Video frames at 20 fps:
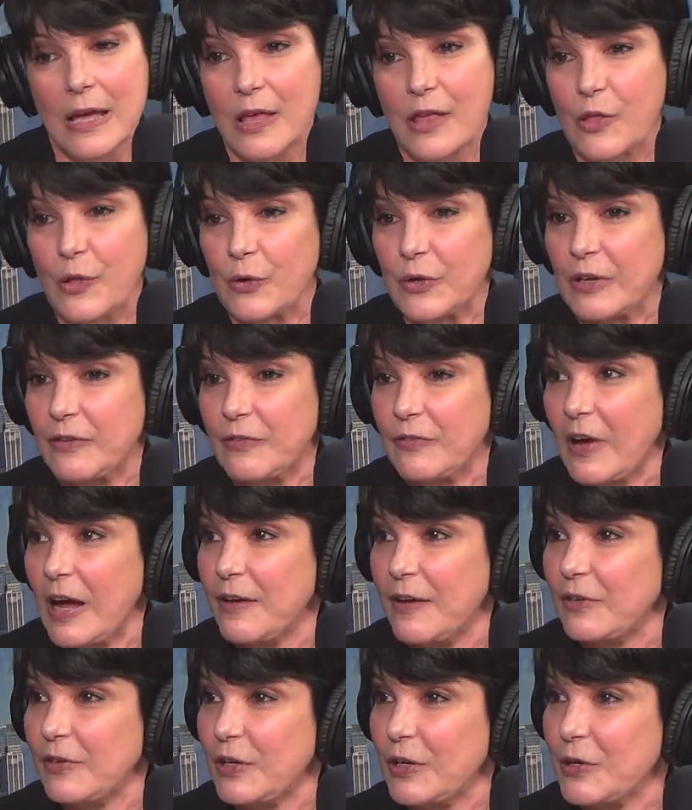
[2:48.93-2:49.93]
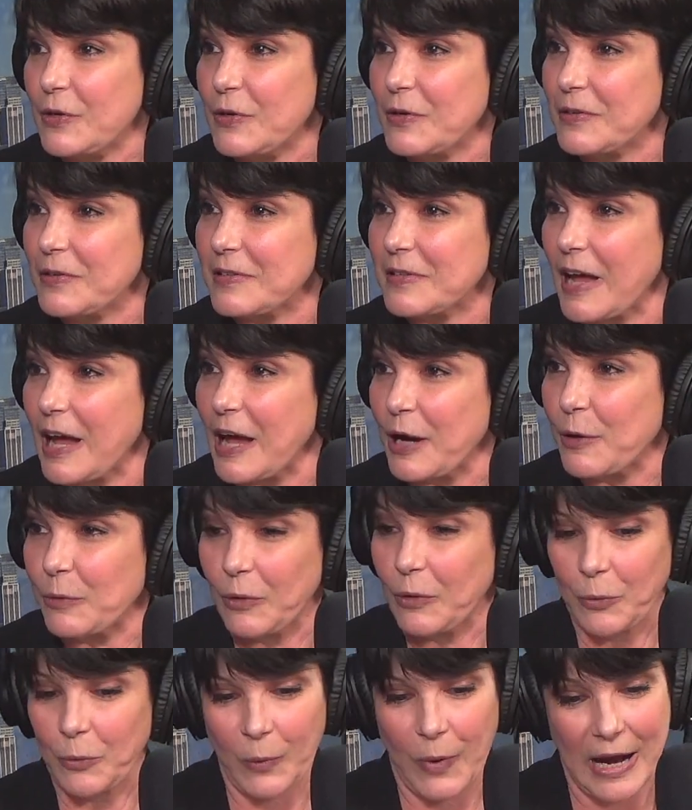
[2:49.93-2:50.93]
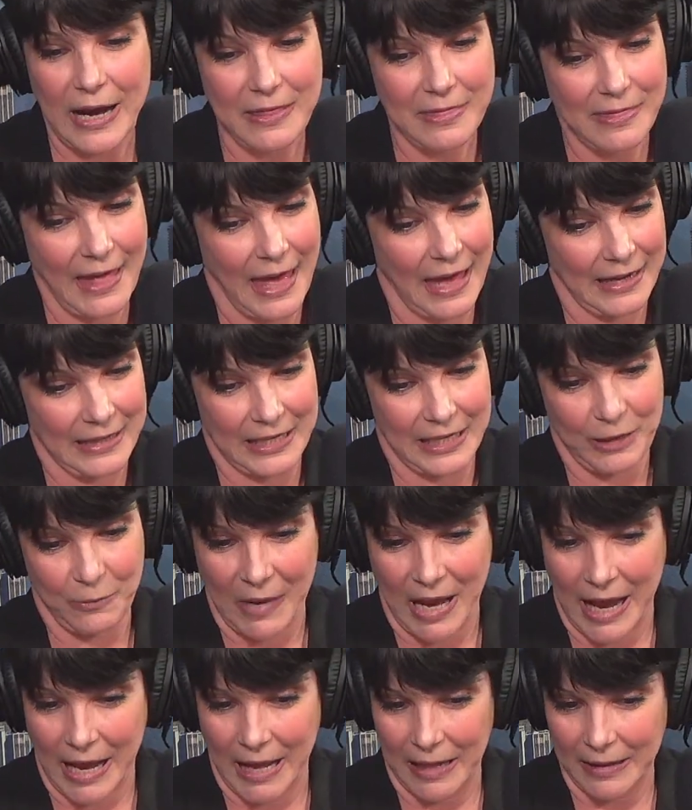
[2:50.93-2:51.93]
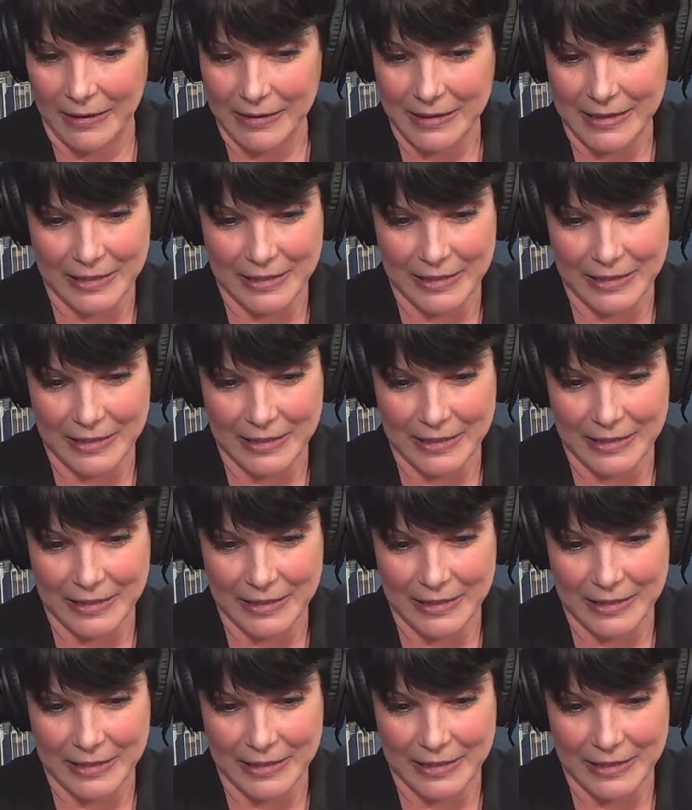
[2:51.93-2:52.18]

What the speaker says: 35 years, I will write that email.